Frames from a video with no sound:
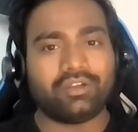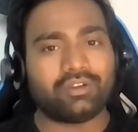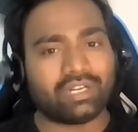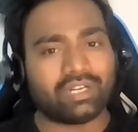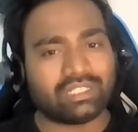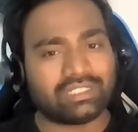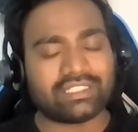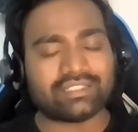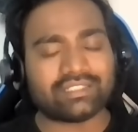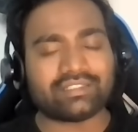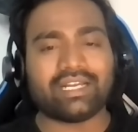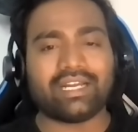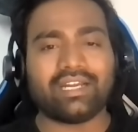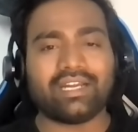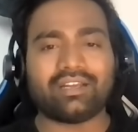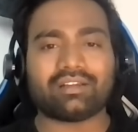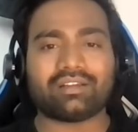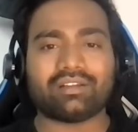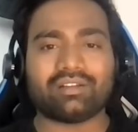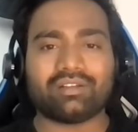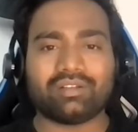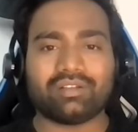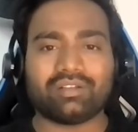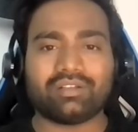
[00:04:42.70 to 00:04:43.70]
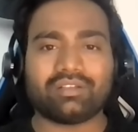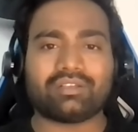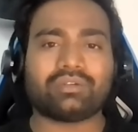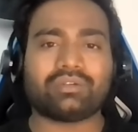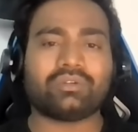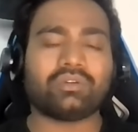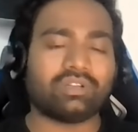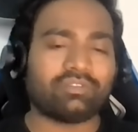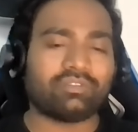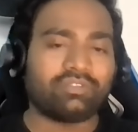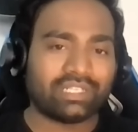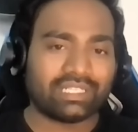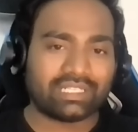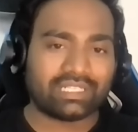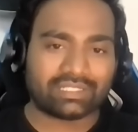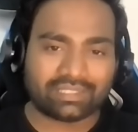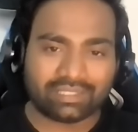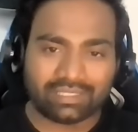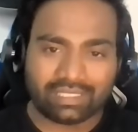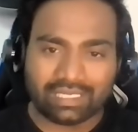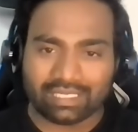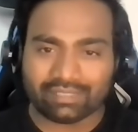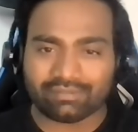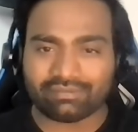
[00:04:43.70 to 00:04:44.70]
Not just that, the
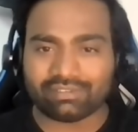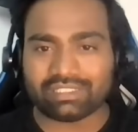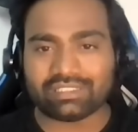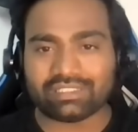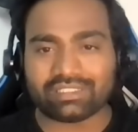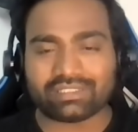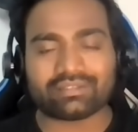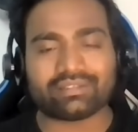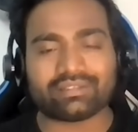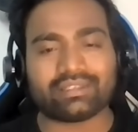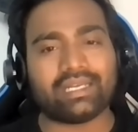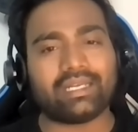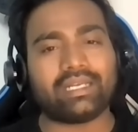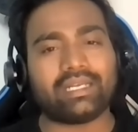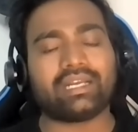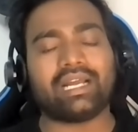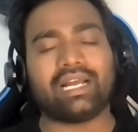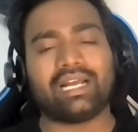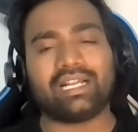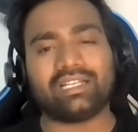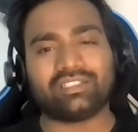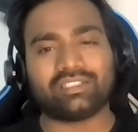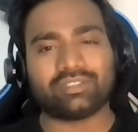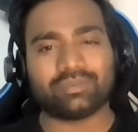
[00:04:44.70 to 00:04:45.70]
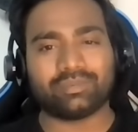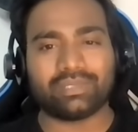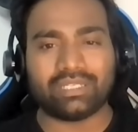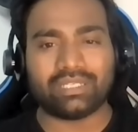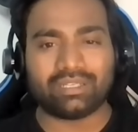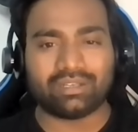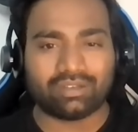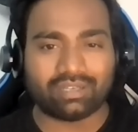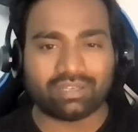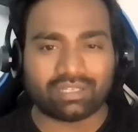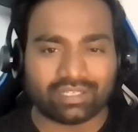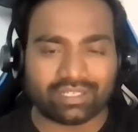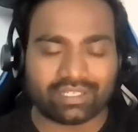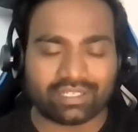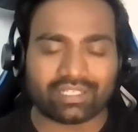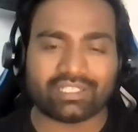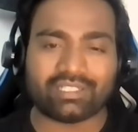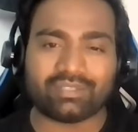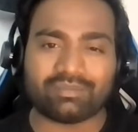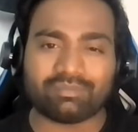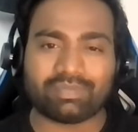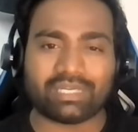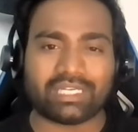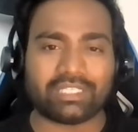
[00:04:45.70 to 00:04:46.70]
configuration languages like Ansible are
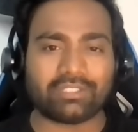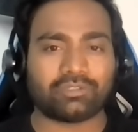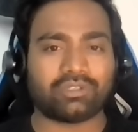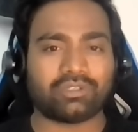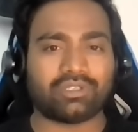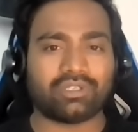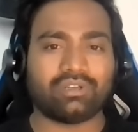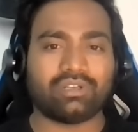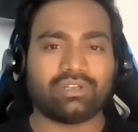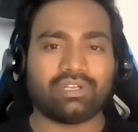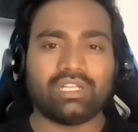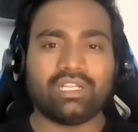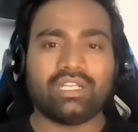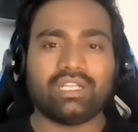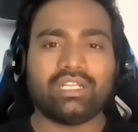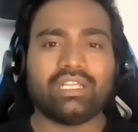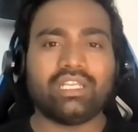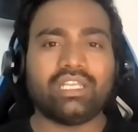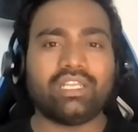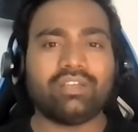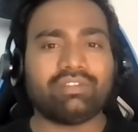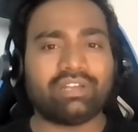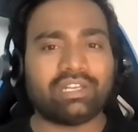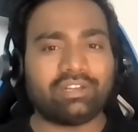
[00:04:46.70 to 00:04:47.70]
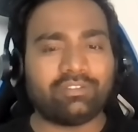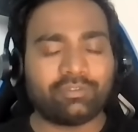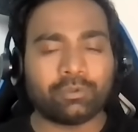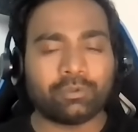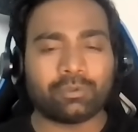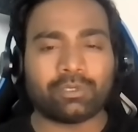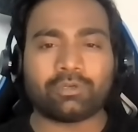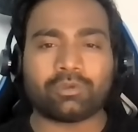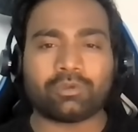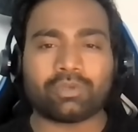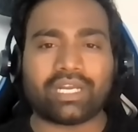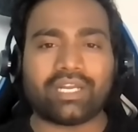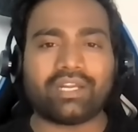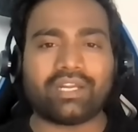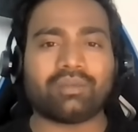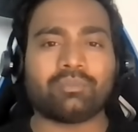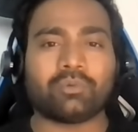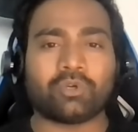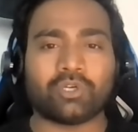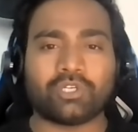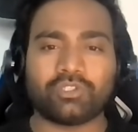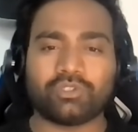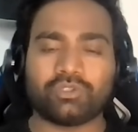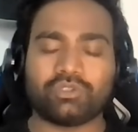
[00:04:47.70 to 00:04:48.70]
written in Python. Even if you want to write
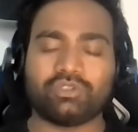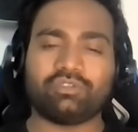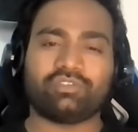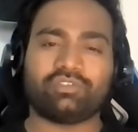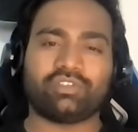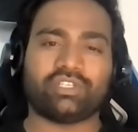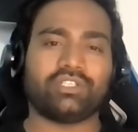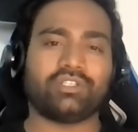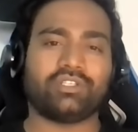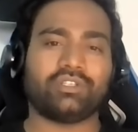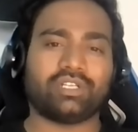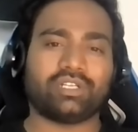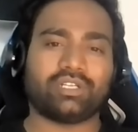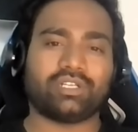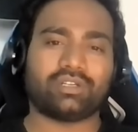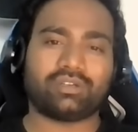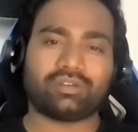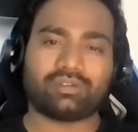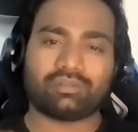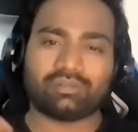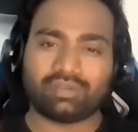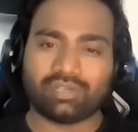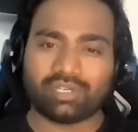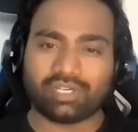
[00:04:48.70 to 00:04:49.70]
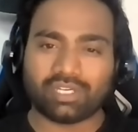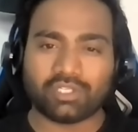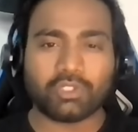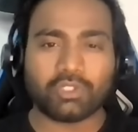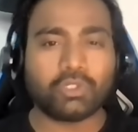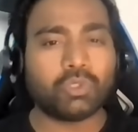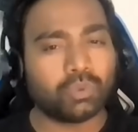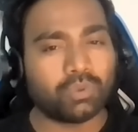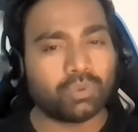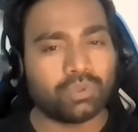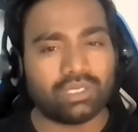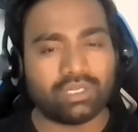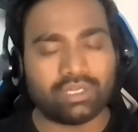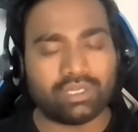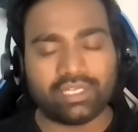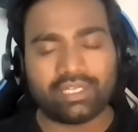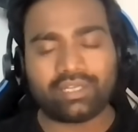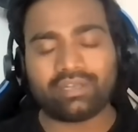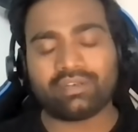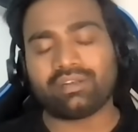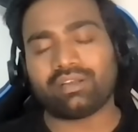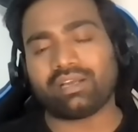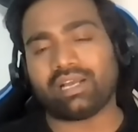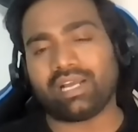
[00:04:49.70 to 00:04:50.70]
a module for your tool
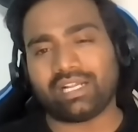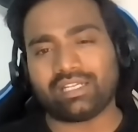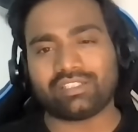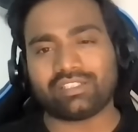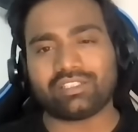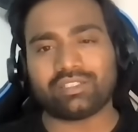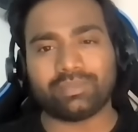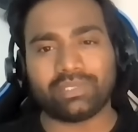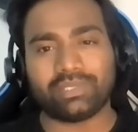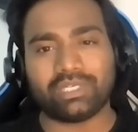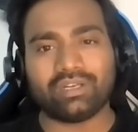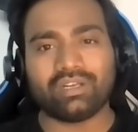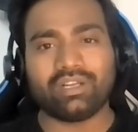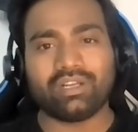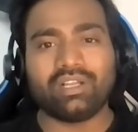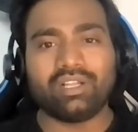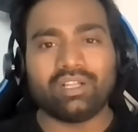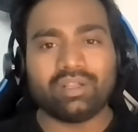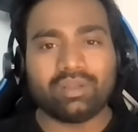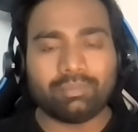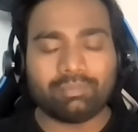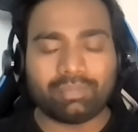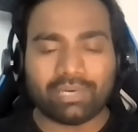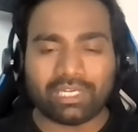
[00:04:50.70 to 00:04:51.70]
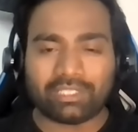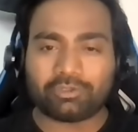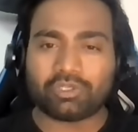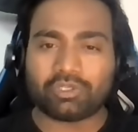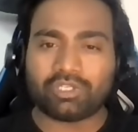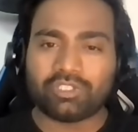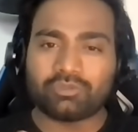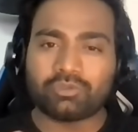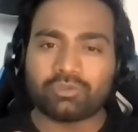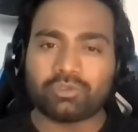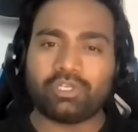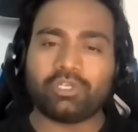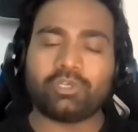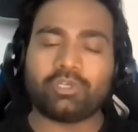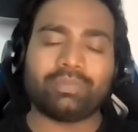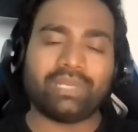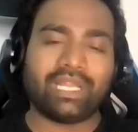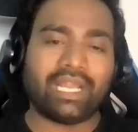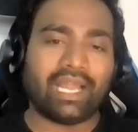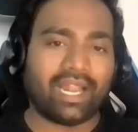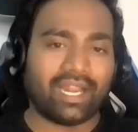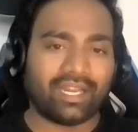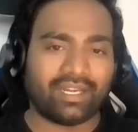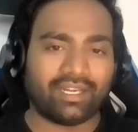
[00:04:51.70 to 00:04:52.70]
in Ansible, Python is going to
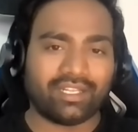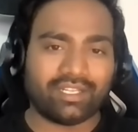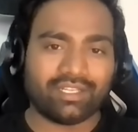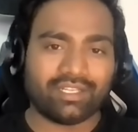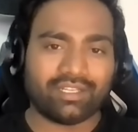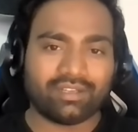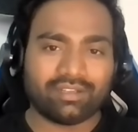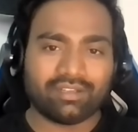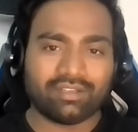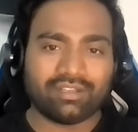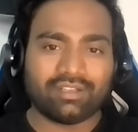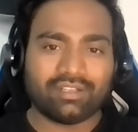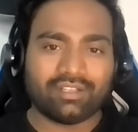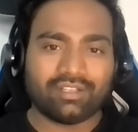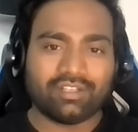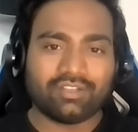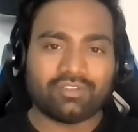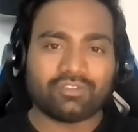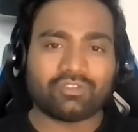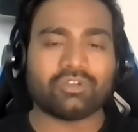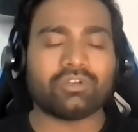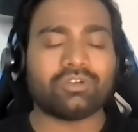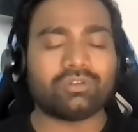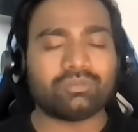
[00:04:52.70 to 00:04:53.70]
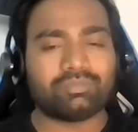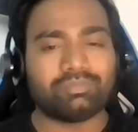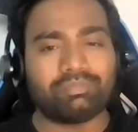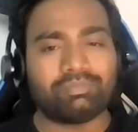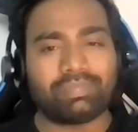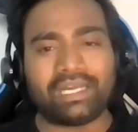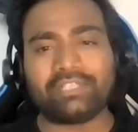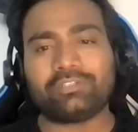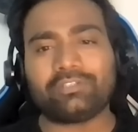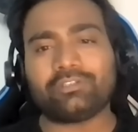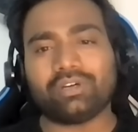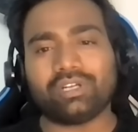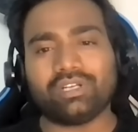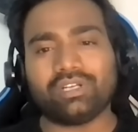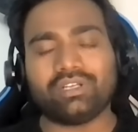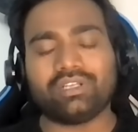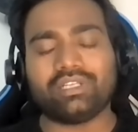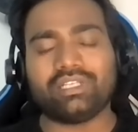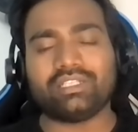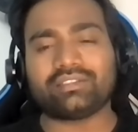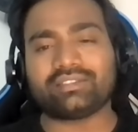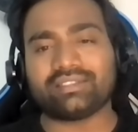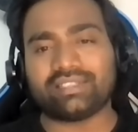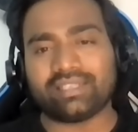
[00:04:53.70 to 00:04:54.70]
be handy. So Python
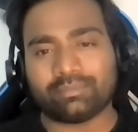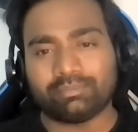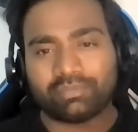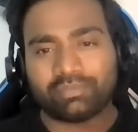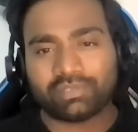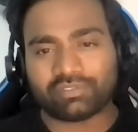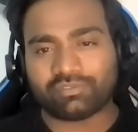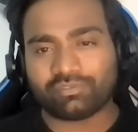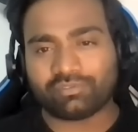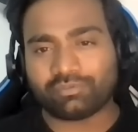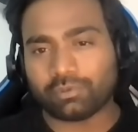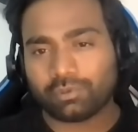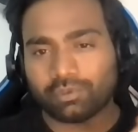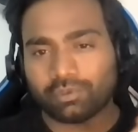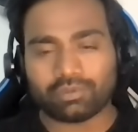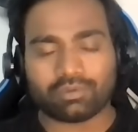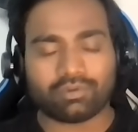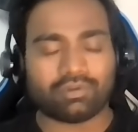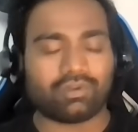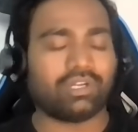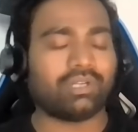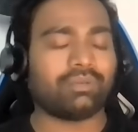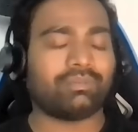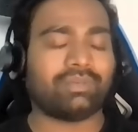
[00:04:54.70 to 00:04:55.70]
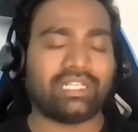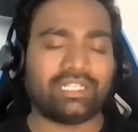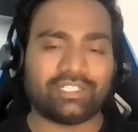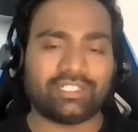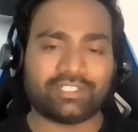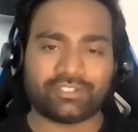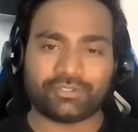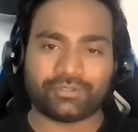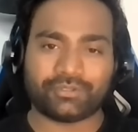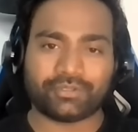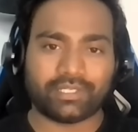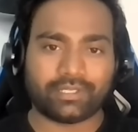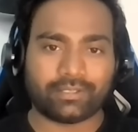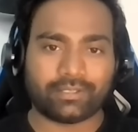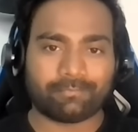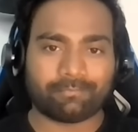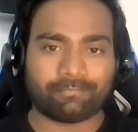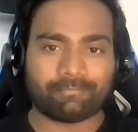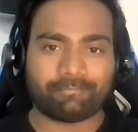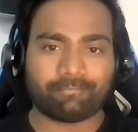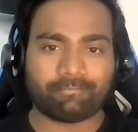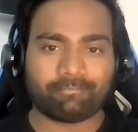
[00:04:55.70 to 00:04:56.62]
is number 4 on my list today.